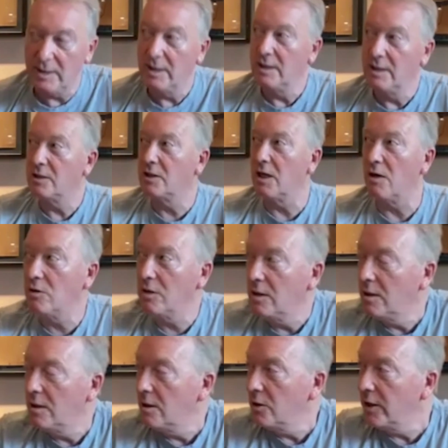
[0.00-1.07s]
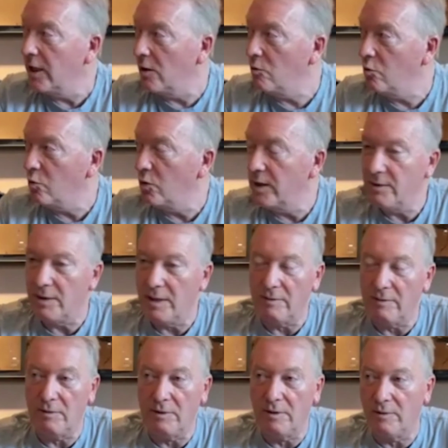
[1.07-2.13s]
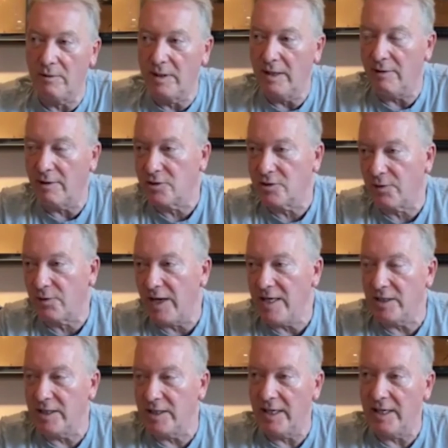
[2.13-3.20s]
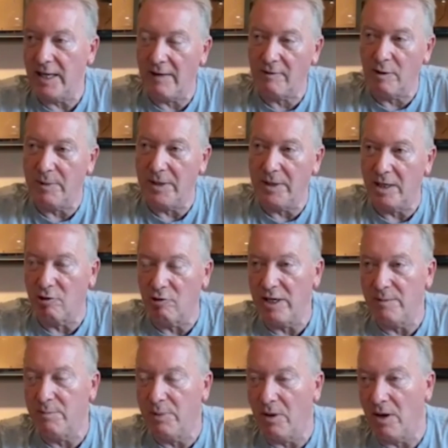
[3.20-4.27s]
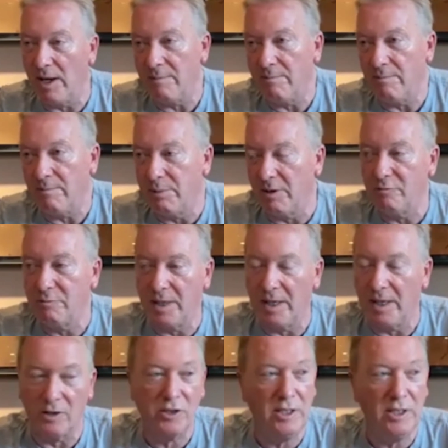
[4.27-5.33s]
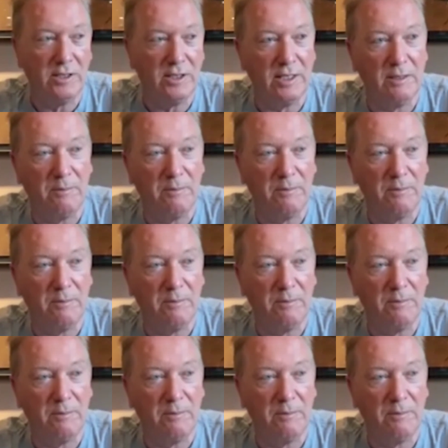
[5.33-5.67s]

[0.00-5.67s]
So you know, we're there are things in there that have to be agreed by both parties.